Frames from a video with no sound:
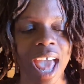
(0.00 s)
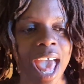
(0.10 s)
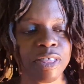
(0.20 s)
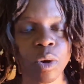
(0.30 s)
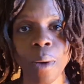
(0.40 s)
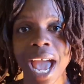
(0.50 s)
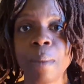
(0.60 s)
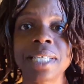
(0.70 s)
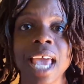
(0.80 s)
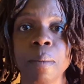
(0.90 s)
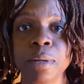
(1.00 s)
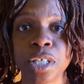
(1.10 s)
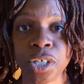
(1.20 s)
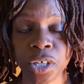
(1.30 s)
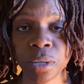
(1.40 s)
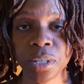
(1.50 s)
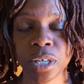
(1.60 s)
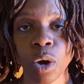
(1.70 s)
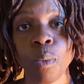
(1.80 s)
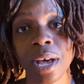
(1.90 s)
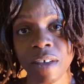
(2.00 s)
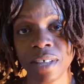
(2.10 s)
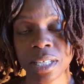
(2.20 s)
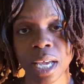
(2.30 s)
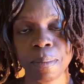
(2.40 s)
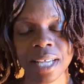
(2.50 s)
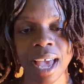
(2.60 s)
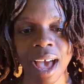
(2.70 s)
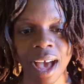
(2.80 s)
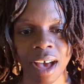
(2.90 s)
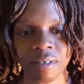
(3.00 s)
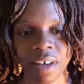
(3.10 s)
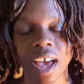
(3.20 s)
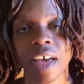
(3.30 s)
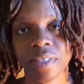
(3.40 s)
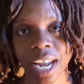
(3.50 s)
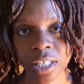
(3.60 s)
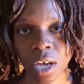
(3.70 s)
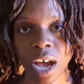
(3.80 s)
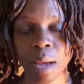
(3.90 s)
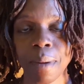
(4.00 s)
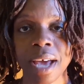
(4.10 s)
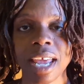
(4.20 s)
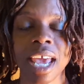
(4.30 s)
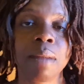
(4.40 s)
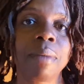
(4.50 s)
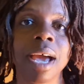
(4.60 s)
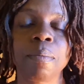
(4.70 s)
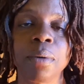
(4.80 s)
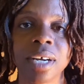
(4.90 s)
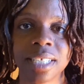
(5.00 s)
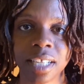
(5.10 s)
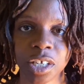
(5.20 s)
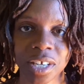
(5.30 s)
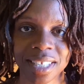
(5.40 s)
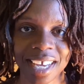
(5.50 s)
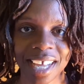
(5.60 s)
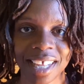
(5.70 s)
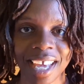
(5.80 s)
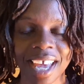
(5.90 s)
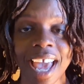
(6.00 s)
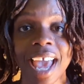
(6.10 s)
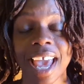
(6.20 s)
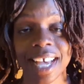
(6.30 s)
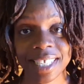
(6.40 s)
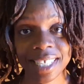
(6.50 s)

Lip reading: And the way I was able to do so, one of the tips I have that I talk about in my book, Delicious Healing, is